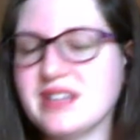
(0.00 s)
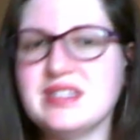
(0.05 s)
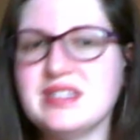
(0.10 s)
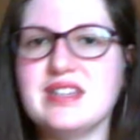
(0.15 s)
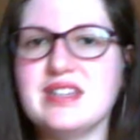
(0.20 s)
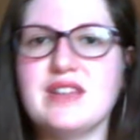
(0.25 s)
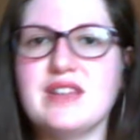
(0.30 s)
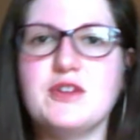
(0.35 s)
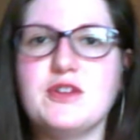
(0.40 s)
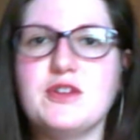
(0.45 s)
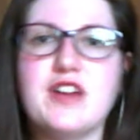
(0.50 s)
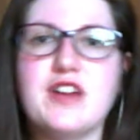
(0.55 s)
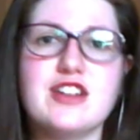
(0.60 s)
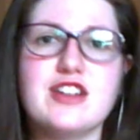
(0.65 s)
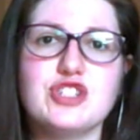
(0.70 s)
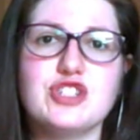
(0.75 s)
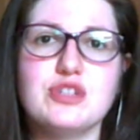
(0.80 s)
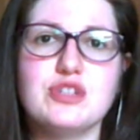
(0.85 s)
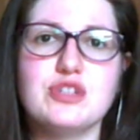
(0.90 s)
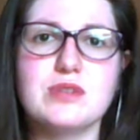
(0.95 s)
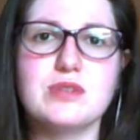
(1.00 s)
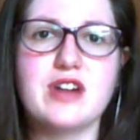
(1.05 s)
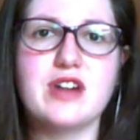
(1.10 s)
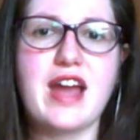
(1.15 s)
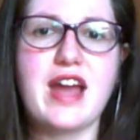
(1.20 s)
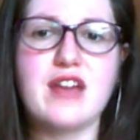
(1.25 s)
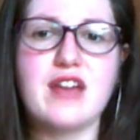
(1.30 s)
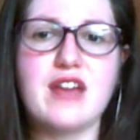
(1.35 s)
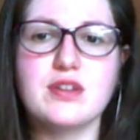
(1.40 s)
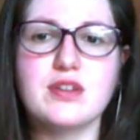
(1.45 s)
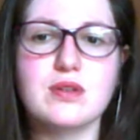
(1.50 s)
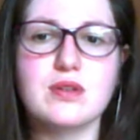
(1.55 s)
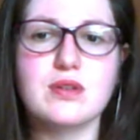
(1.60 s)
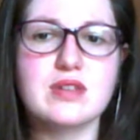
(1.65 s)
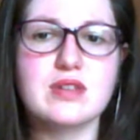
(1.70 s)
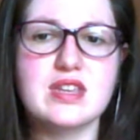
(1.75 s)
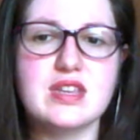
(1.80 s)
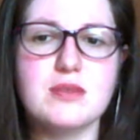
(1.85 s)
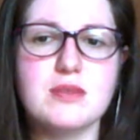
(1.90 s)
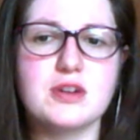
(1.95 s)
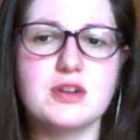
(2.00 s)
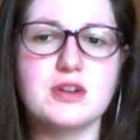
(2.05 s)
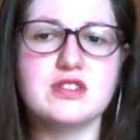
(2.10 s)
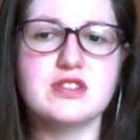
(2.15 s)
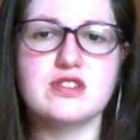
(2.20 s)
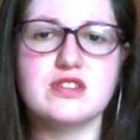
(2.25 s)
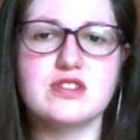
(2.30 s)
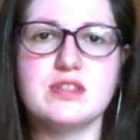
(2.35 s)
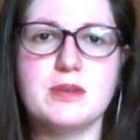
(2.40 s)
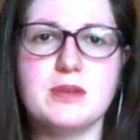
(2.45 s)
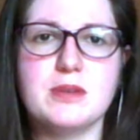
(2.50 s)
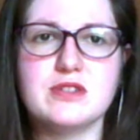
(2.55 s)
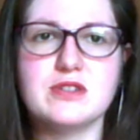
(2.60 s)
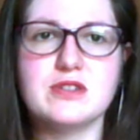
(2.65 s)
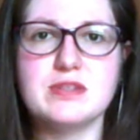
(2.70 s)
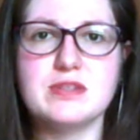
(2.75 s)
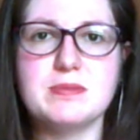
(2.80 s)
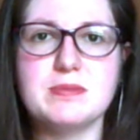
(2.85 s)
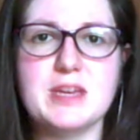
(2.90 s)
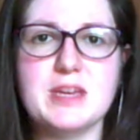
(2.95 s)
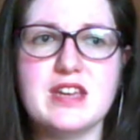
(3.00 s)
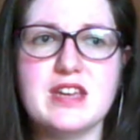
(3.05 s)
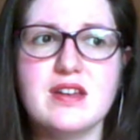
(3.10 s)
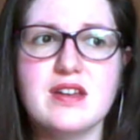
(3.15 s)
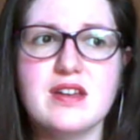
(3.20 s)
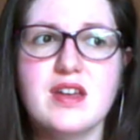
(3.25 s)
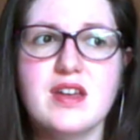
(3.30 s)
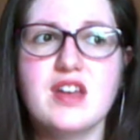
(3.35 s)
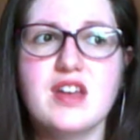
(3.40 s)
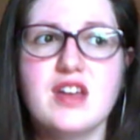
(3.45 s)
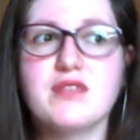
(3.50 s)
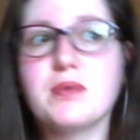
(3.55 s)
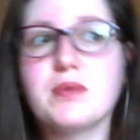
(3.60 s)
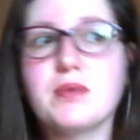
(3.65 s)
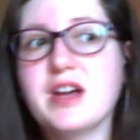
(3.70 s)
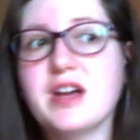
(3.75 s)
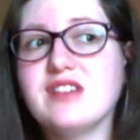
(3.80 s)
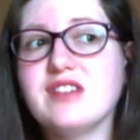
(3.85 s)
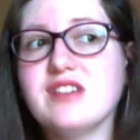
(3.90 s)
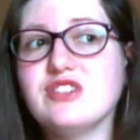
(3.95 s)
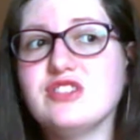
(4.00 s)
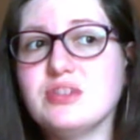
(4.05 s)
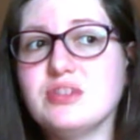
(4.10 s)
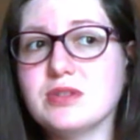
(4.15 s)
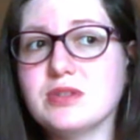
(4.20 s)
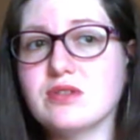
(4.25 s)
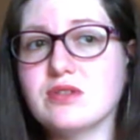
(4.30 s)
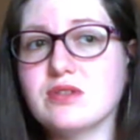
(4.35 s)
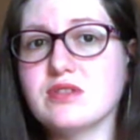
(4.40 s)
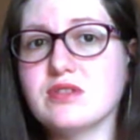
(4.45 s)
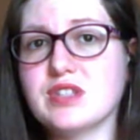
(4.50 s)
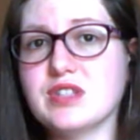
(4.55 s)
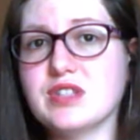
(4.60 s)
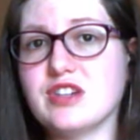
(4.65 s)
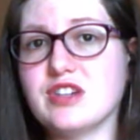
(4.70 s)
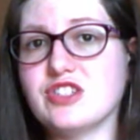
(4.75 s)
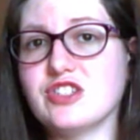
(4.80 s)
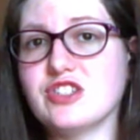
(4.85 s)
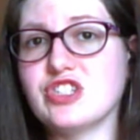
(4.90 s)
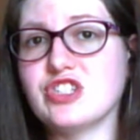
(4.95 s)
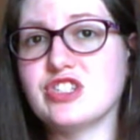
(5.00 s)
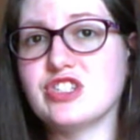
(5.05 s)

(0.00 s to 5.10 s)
If you're not sure how the keywords are supposed to be, for one, do a Google search.